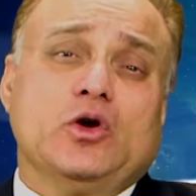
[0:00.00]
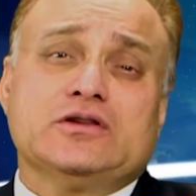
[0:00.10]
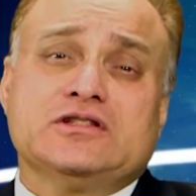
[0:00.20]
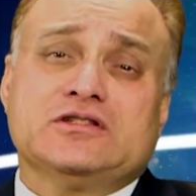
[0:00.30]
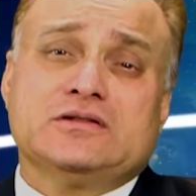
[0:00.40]

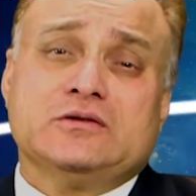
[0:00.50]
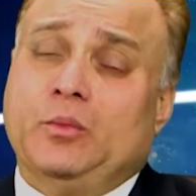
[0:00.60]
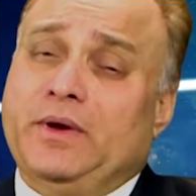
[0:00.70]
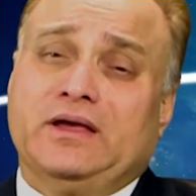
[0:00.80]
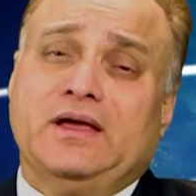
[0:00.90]
choices
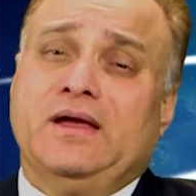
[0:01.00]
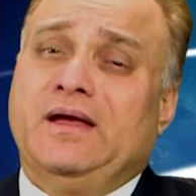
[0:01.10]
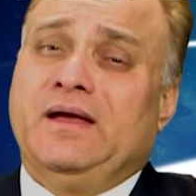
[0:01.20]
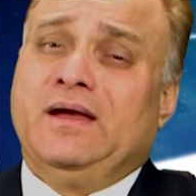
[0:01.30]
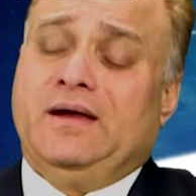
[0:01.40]
you're making
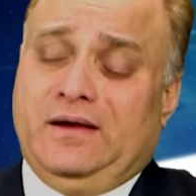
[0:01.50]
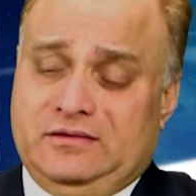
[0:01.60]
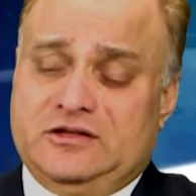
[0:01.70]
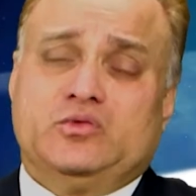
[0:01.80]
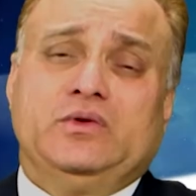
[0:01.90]

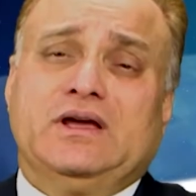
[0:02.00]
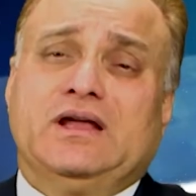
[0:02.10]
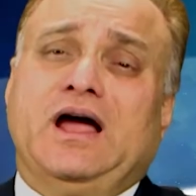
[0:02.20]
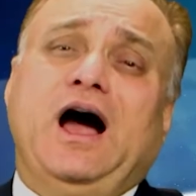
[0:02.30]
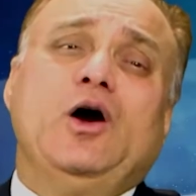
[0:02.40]
in this week
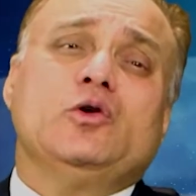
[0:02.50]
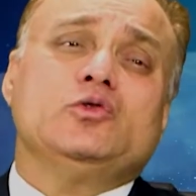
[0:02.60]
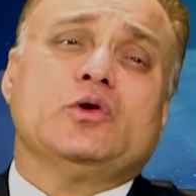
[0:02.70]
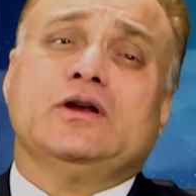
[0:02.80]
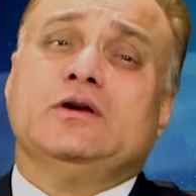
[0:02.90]
and how
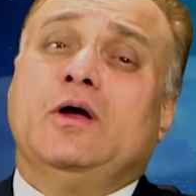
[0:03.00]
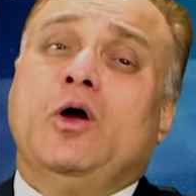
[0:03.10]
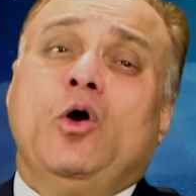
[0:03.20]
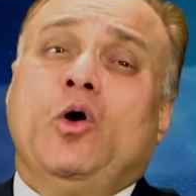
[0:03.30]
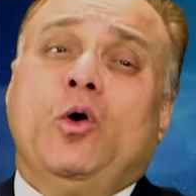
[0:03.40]
you can
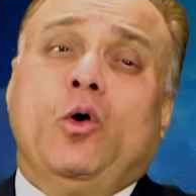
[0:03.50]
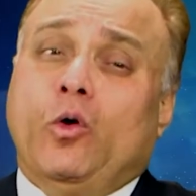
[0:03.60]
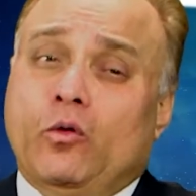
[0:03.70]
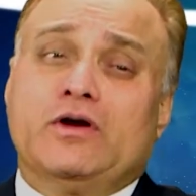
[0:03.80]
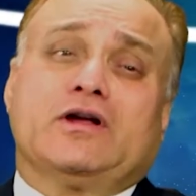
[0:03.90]

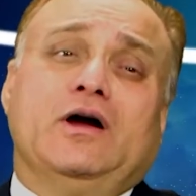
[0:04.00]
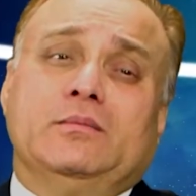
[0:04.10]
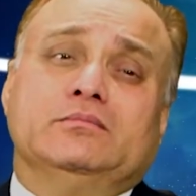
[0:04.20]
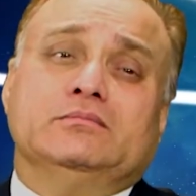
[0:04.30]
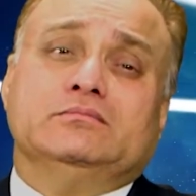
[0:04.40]

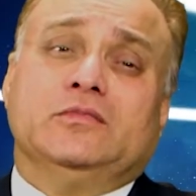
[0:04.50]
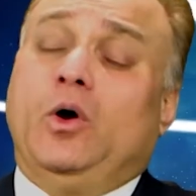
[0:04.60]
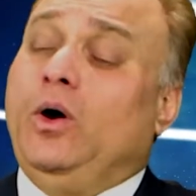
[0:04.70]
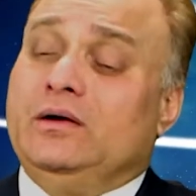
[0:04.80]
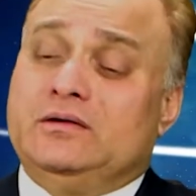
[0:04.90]
overcome
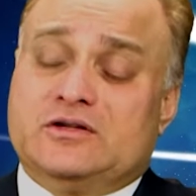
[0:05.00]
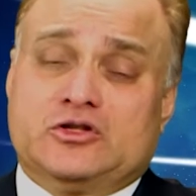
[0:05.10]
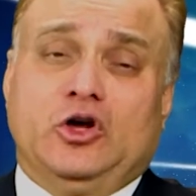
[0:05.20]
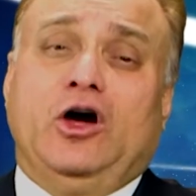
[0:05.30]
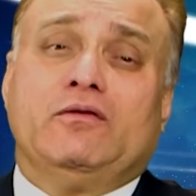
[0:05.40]
and
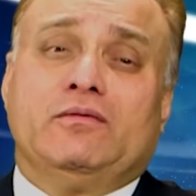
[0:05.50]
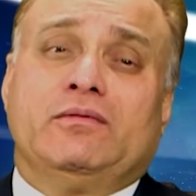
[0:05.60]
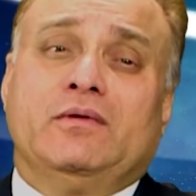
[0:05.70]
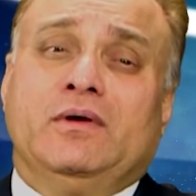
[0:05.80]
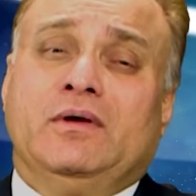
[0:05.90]
resolve
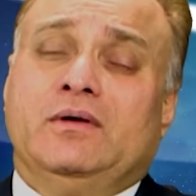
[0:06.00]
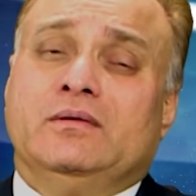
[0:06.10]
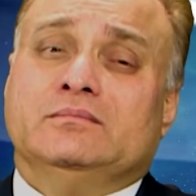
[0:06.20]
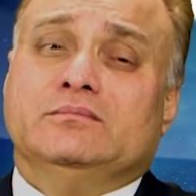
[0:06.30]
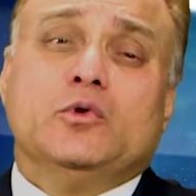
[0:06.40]

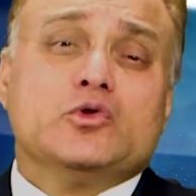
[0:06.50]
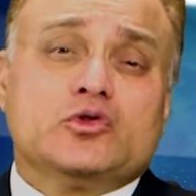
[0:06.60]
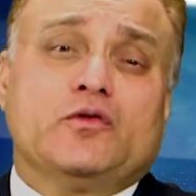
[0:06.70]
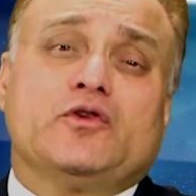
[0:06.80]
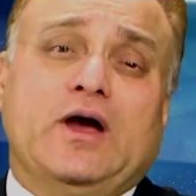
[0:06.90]

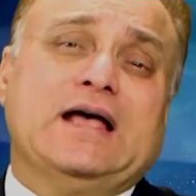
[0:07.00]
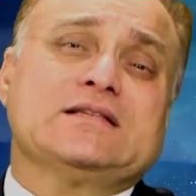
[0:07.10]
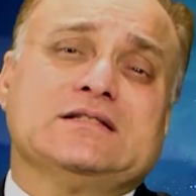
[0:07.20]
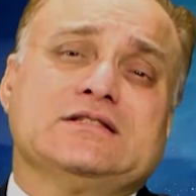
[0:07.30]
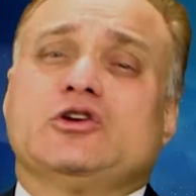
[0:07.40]
most of your
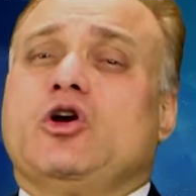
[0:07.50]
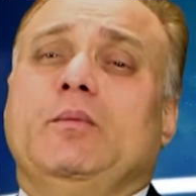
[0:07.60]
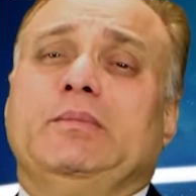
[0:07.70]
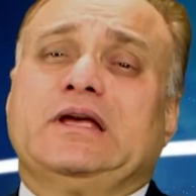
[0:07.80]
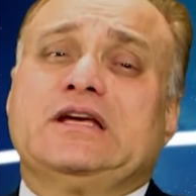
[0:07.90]
hassles and
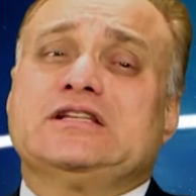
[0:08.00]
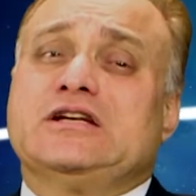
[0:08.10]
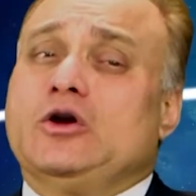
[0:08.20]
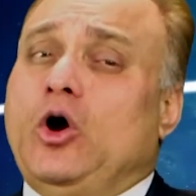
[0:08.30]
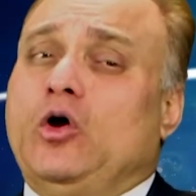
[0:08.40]

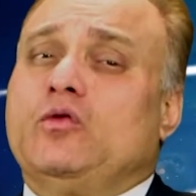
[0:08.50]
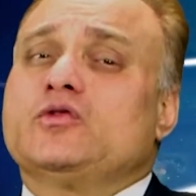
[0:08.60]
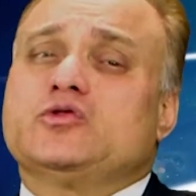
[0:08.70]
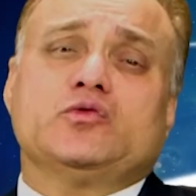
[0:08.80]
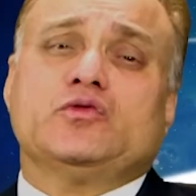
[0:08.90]
complications and
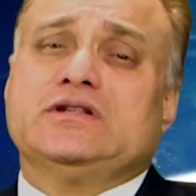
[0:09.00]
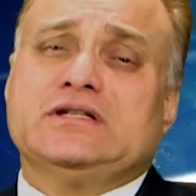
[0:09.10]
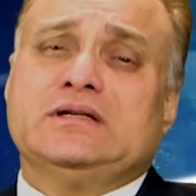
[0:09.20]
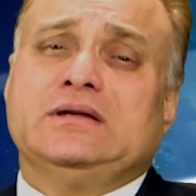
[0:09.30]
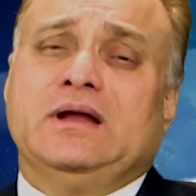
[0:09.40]
awkward
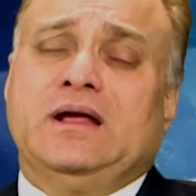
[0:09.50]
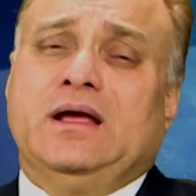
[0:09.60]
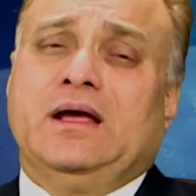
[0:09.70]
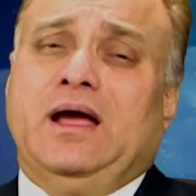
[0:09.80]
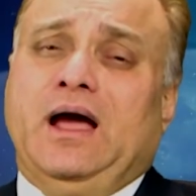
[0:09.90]
situation
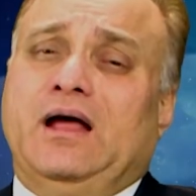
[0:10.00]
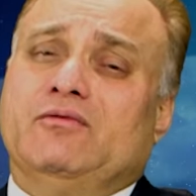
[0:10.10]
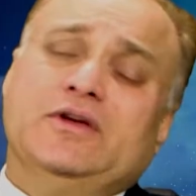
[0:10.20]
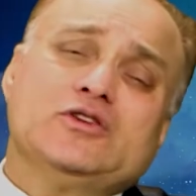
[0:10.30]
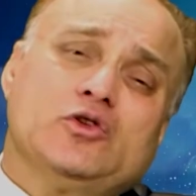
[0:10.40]

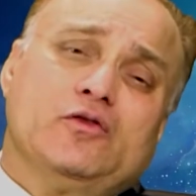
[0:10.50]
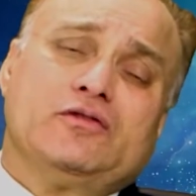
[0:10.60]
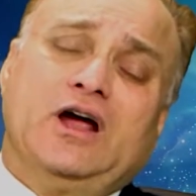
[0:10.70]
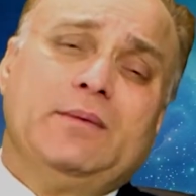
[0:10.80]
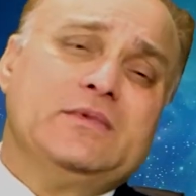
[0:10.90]
and waste of
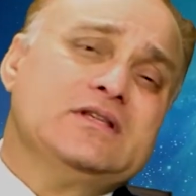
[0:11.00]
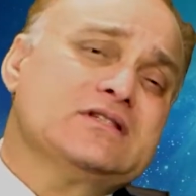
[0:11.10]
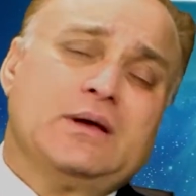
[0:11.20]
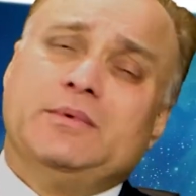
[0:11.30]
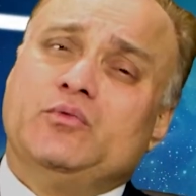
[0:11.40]
time in
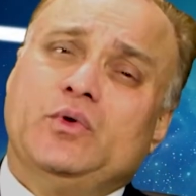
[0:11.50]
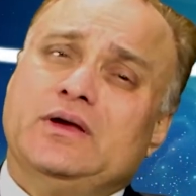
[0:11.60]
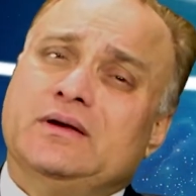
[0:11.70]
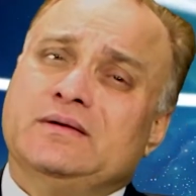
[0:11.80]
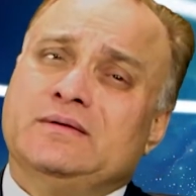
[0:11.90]
this coming week?